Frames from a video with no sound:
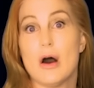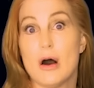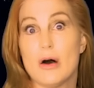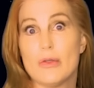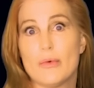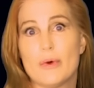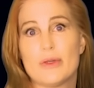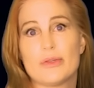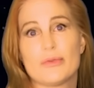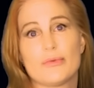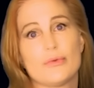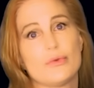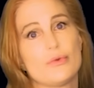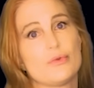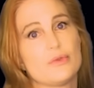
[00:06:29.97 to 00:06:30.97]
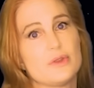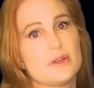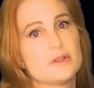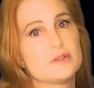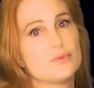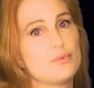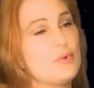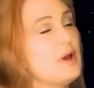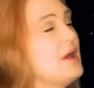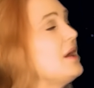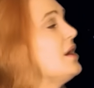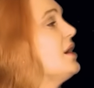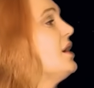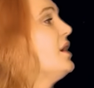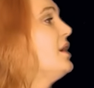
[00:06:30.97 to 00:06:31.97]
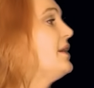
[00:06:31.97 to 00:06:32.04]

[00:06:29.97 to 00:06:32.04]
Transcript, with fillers: all the way through this week.